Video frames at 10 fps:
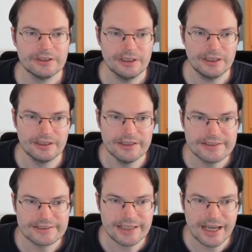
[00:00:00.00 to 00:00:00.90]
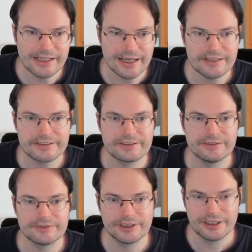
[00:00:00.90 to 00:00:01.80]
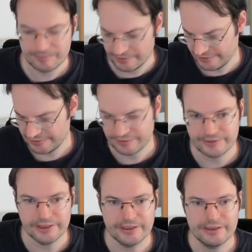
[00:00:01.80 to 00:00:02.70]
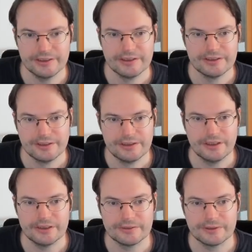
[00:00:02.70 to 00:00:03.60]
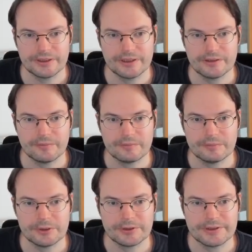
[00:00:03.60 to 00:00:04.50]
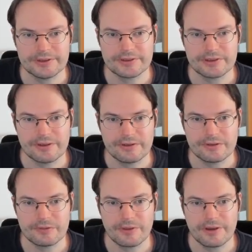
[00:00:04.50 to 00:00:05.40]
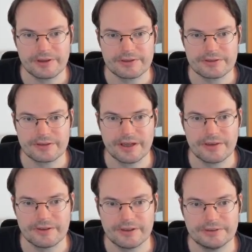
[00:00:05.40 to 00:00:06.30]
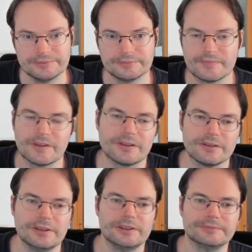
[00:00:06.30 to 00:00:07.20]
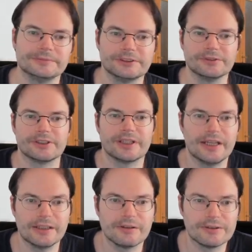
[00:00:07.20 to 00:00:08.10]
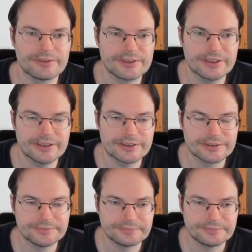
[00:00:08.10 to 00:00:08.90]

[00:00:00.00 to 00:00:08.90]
a list AS of type list of A, and we can put these two things together using acons AS.